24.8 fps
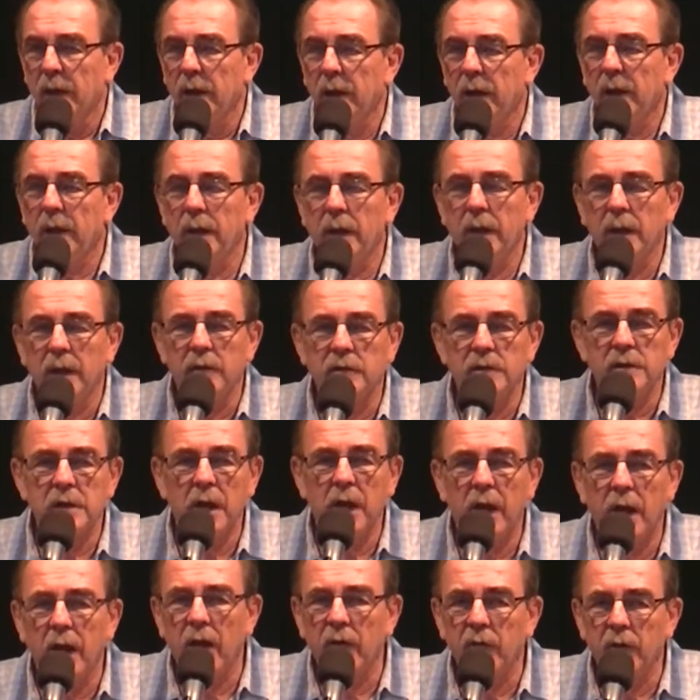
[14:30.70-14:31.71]
He gives
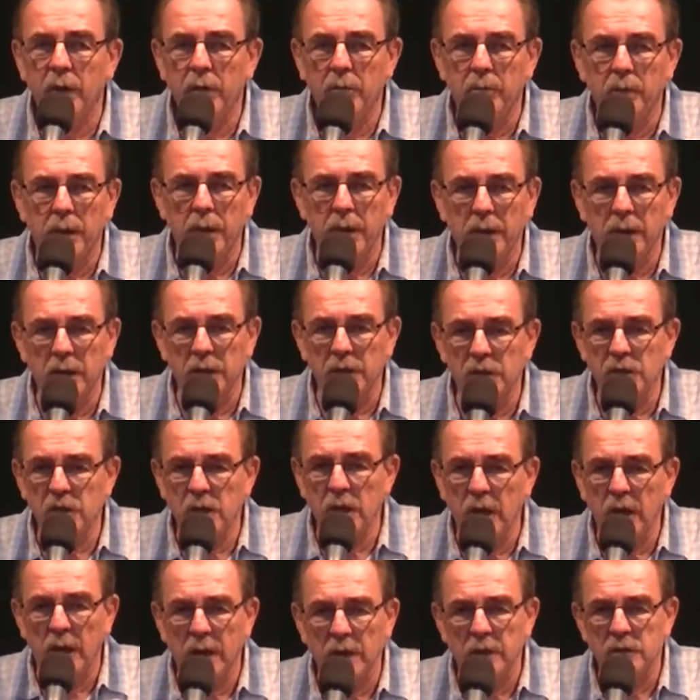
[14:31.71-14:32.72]
everybody a
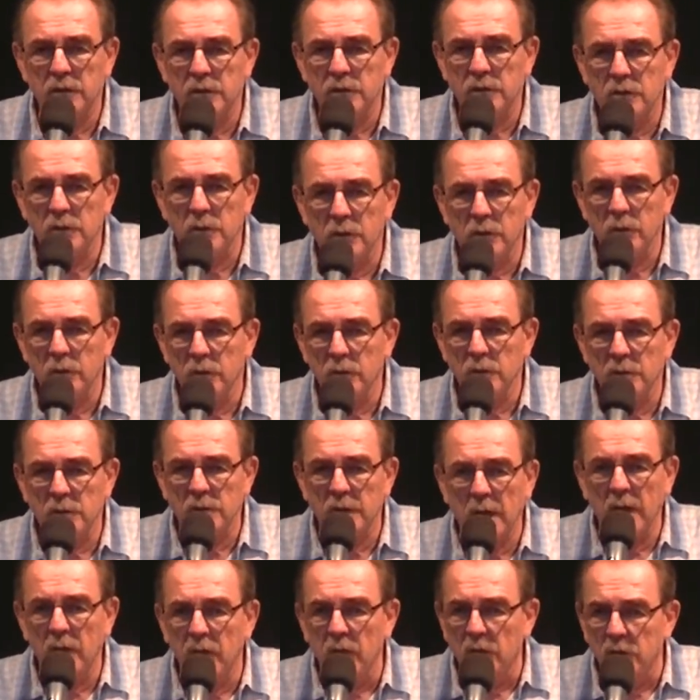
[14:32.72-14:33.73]
chance to
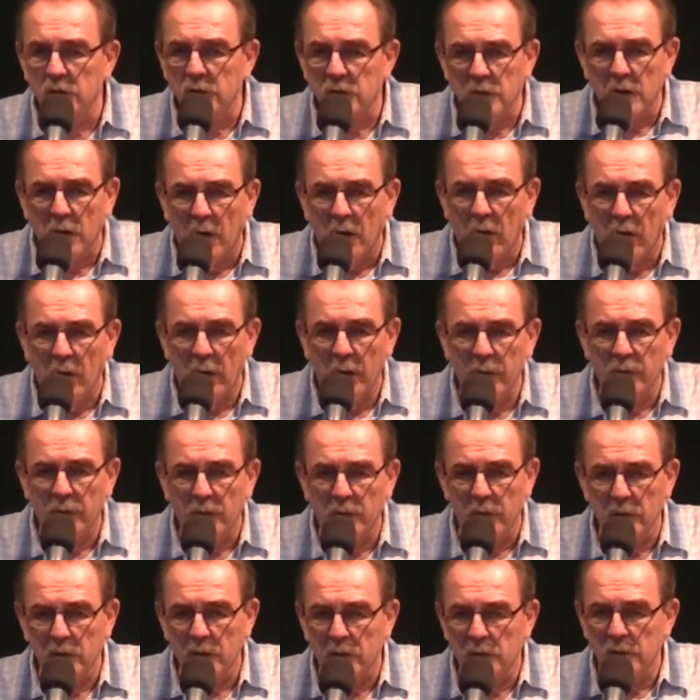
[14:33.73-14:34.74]
say they're sorry
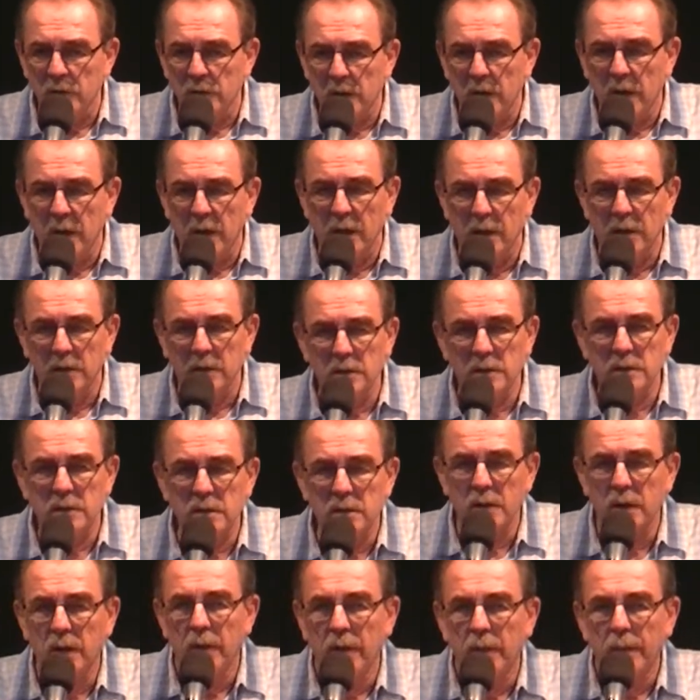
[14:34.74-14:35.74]
for their
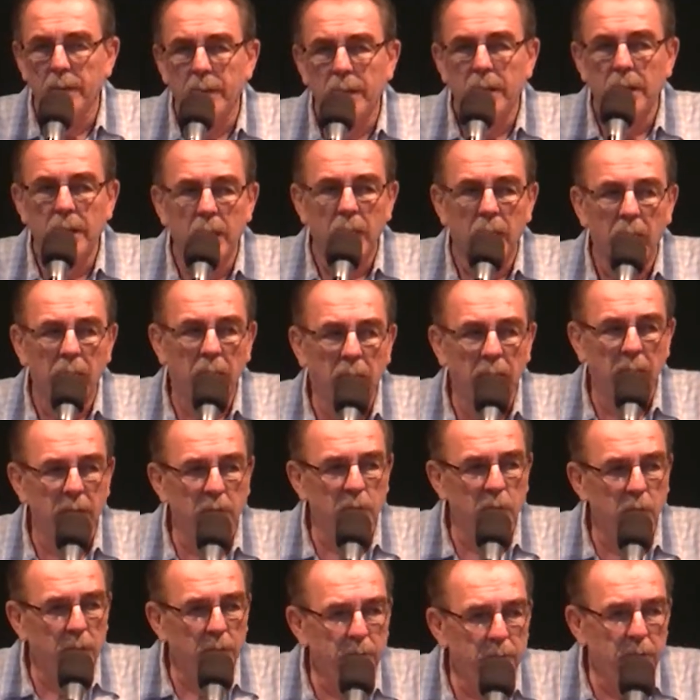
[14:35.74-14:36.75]
sins
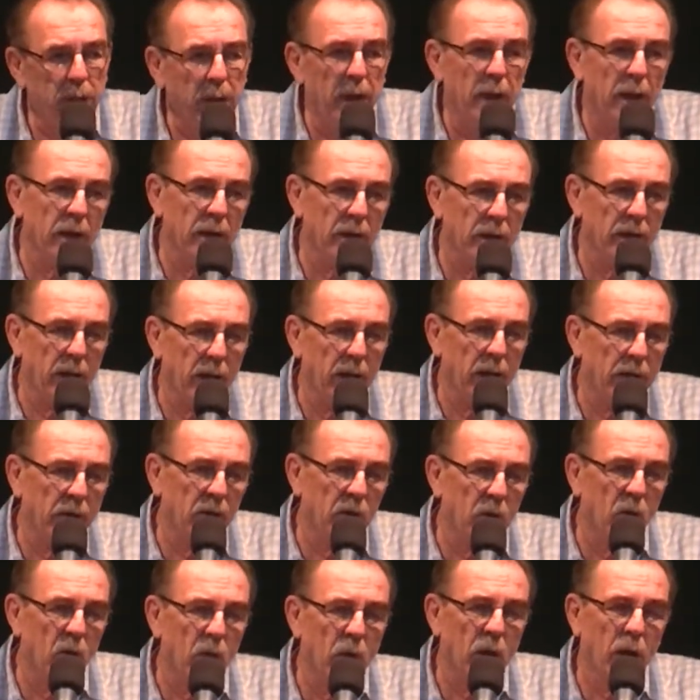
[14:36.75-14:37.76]
and repent and
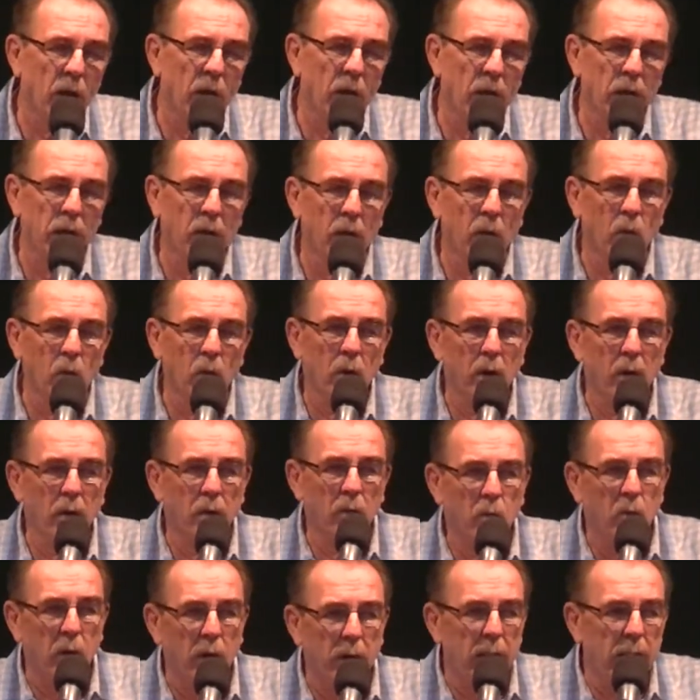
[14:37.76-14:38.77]
go a
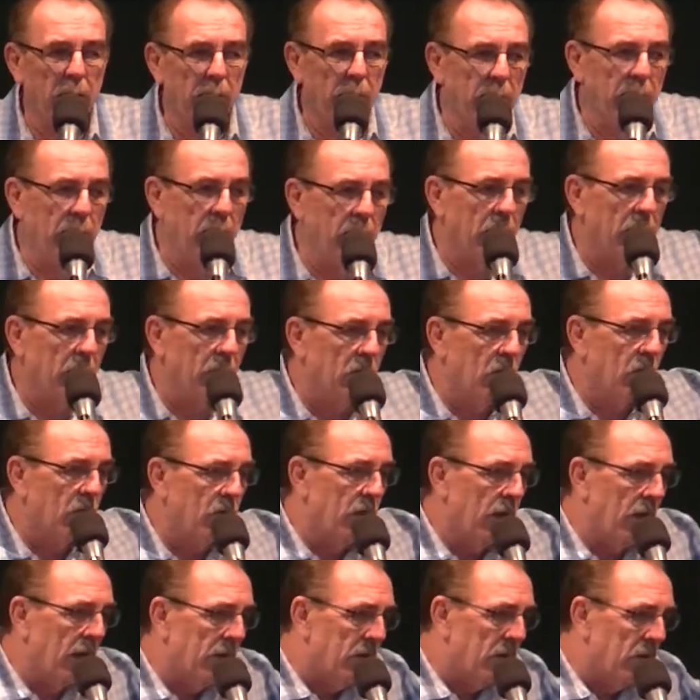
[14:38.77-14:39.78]
180 and go
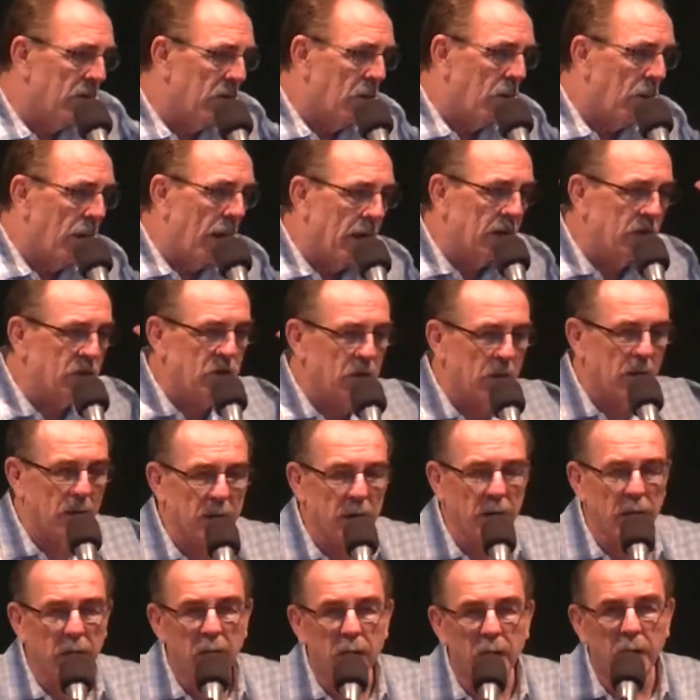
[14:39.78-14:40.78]
the other
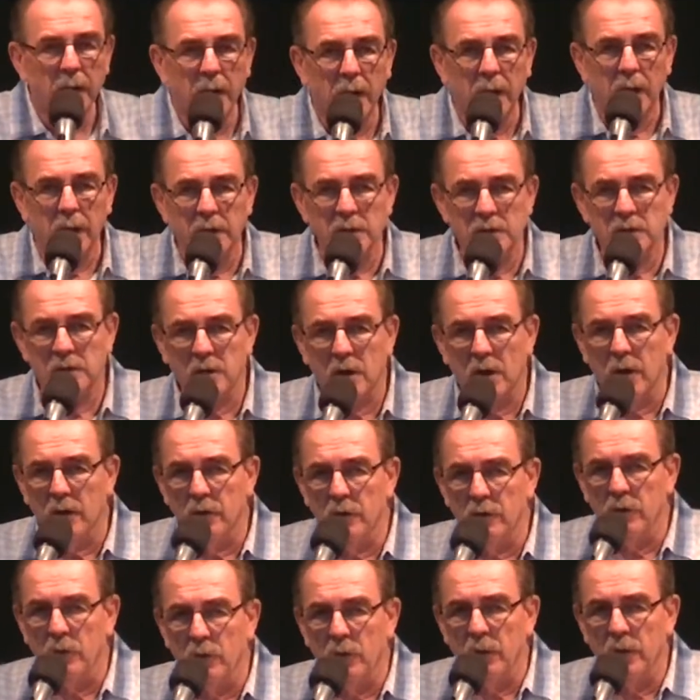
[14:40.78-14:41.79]
direction and
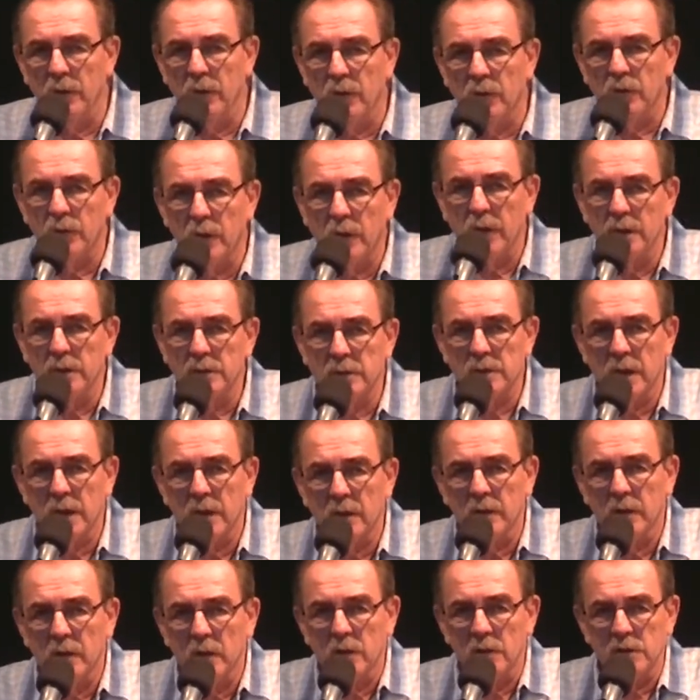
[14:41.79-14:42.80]
start doing the things
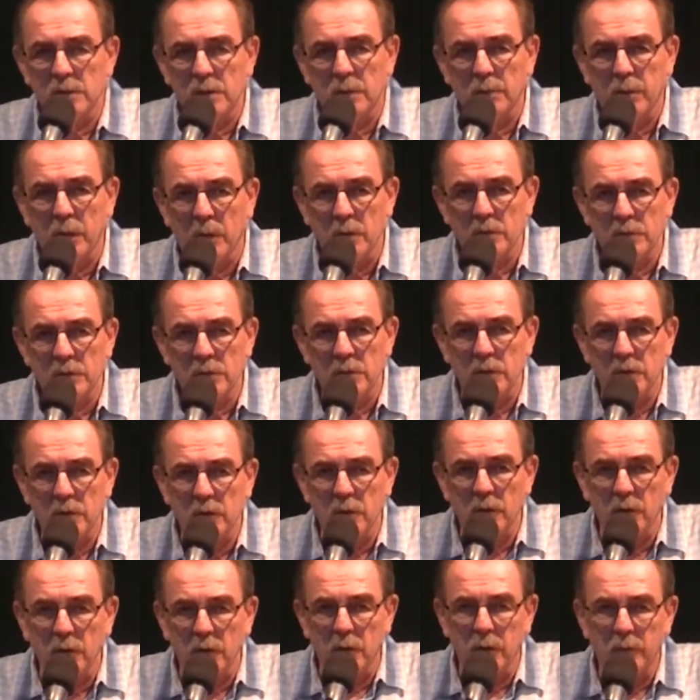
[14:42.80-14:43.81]
that they're supposed to
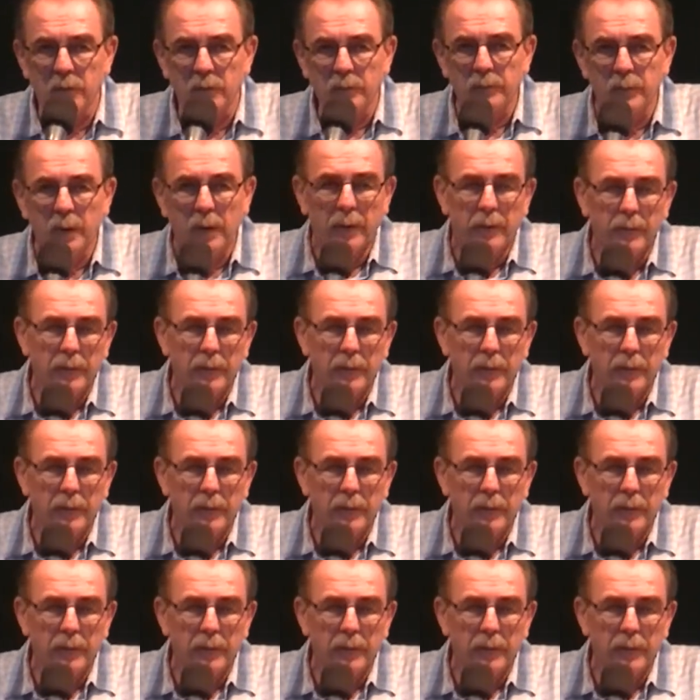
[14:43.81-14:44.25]
do.